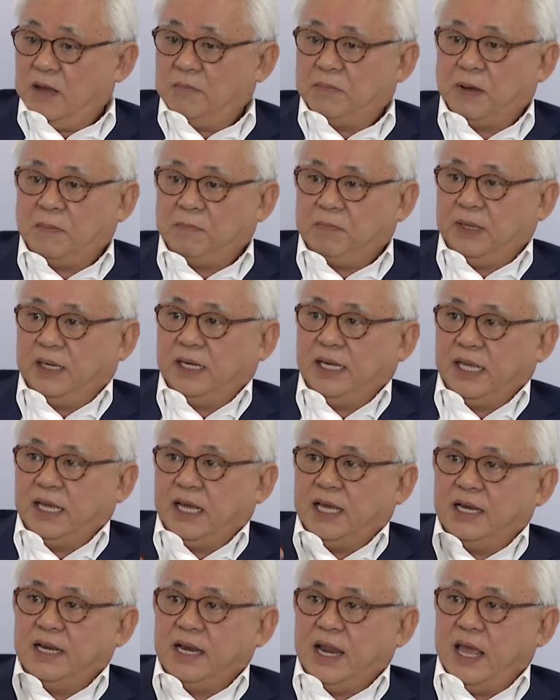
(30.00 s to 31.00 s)
But building
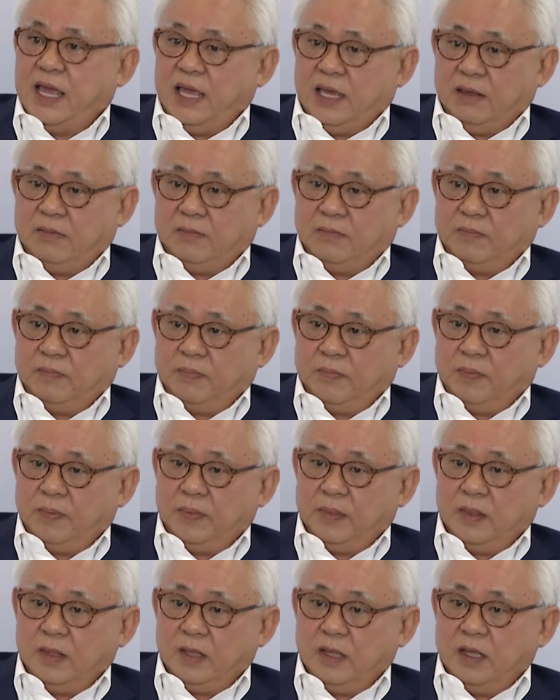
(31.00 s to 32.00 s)
a name,
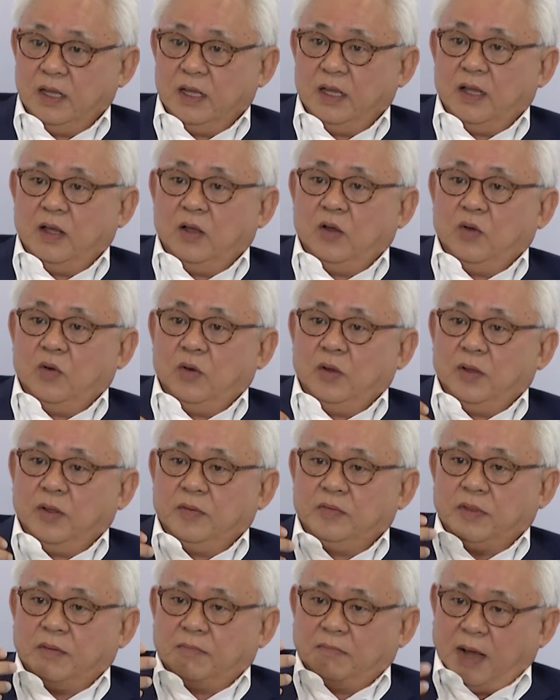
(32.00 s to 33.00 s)

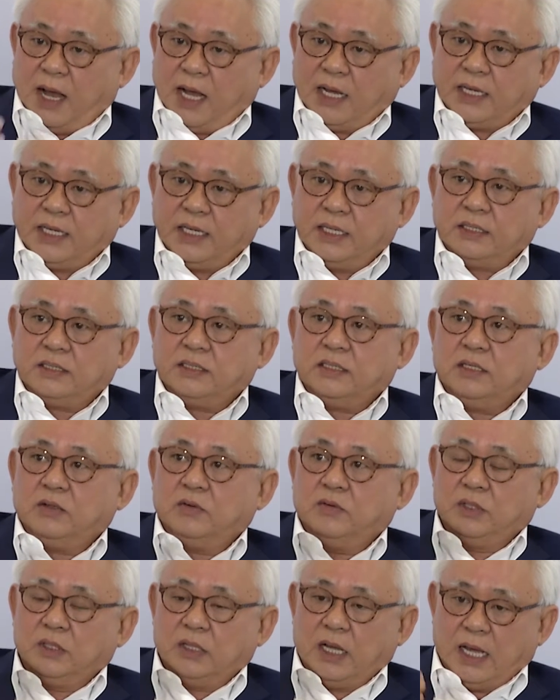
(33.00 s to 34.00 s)
the market
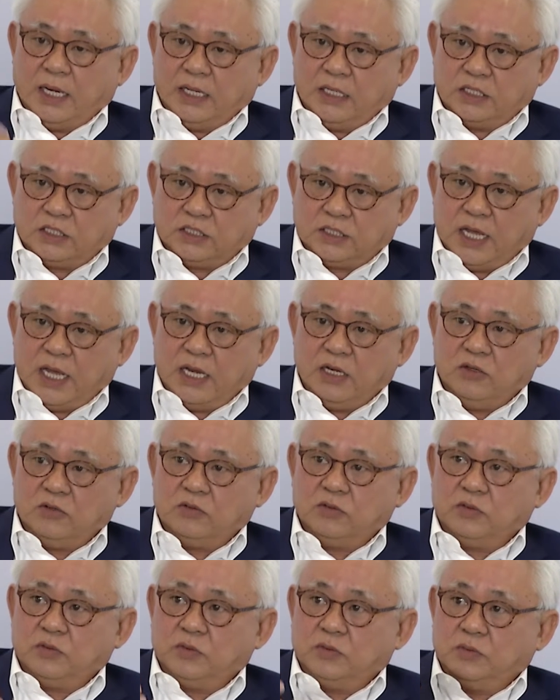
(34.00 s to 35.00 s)
will understand
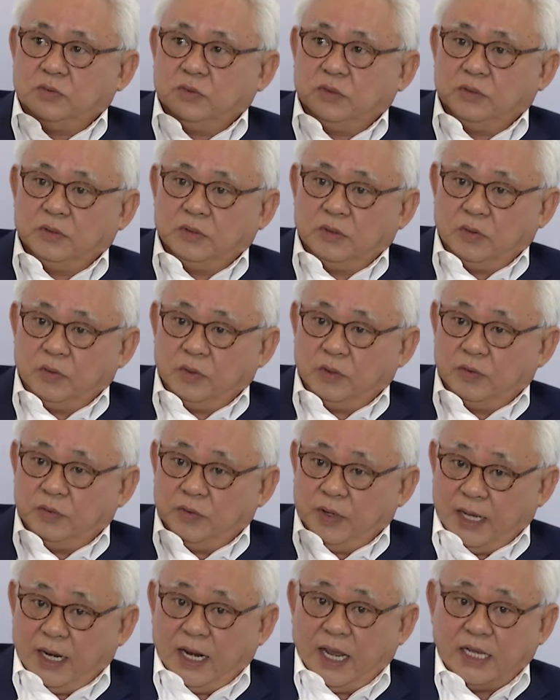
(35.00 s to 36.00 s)
you, will, will
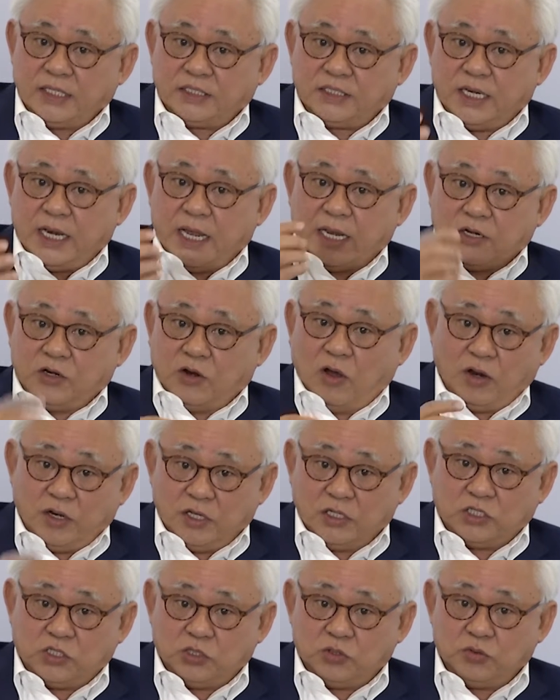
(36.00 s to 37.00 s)
realize,
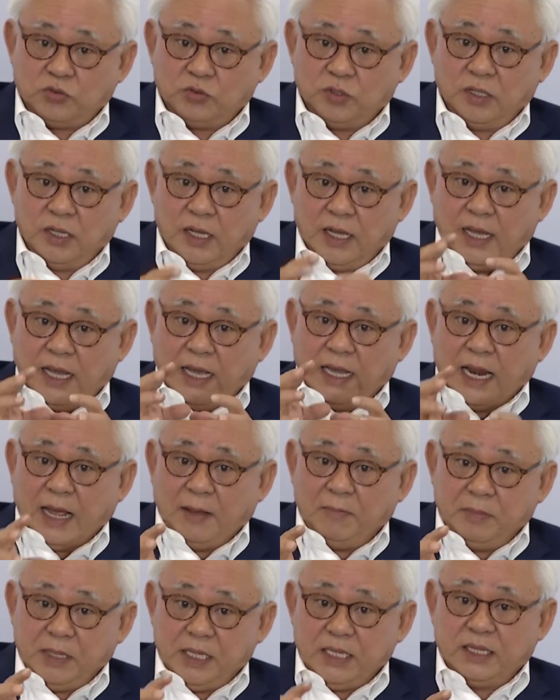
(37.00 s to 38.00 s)
acknowledge you, and
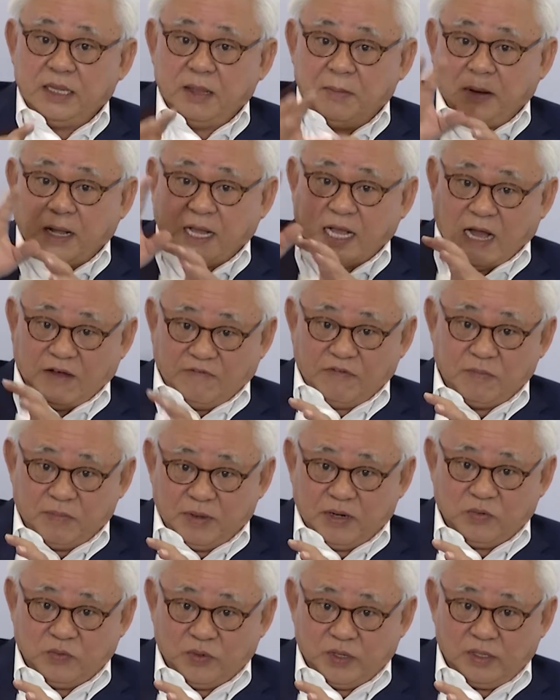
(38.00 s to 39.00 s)
I mean the
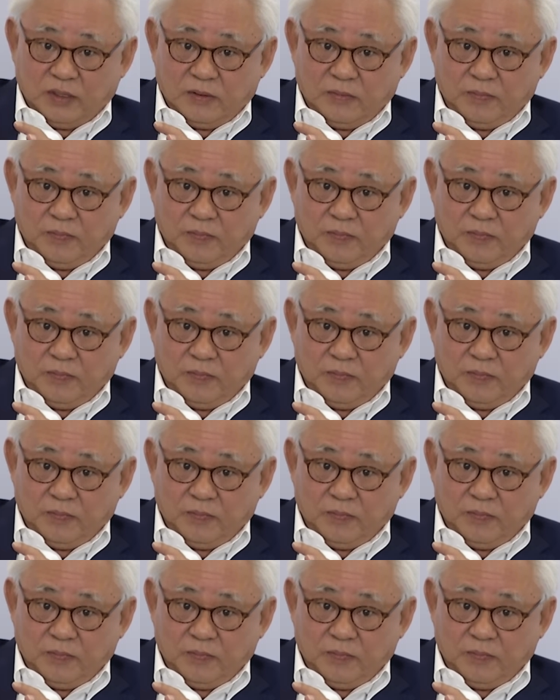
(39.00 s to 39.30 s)
government will.